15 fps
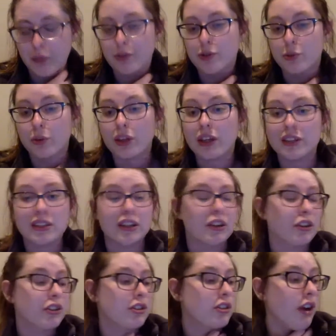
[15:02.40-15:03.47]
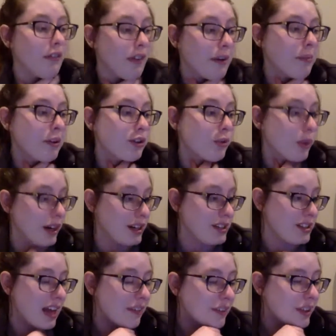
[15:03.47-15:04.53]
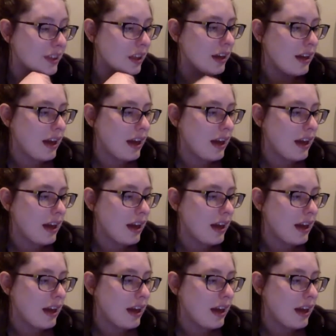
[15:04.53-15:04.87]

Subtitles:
It was released in November 27th,